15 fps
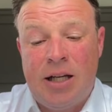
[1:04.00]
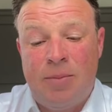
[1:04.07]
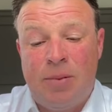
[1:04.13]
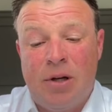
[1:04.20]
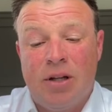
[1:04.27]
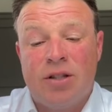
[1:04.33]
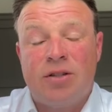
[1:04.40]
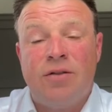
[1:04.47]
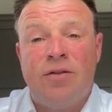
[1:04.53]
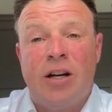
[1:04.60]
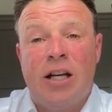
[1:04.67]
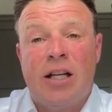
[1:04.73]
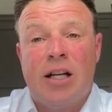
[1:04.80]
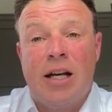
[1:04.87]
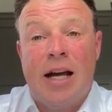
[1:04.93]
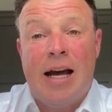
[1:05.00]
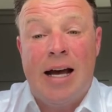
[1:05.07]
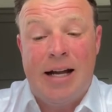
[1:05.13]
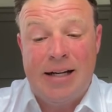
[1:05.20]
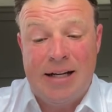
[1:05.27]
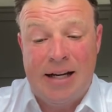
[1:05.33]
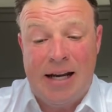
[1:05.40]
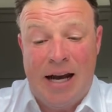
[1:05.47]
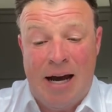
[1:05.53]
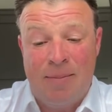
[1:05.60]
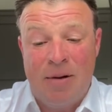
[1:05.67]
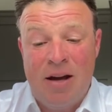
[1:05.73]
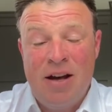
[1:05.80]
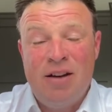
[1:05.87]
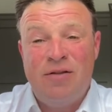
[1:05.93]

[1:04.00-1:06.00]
Plusvital Handicap